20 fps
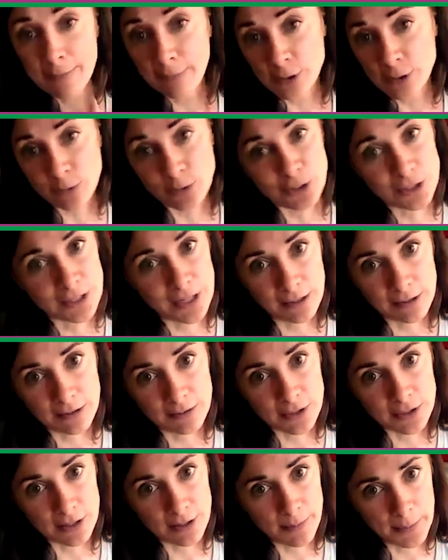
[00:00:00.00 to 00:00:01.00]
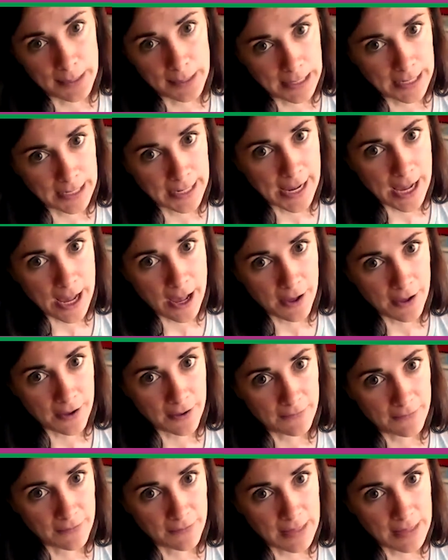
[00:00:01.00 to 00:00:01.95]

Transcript: which will just take you to the beginning of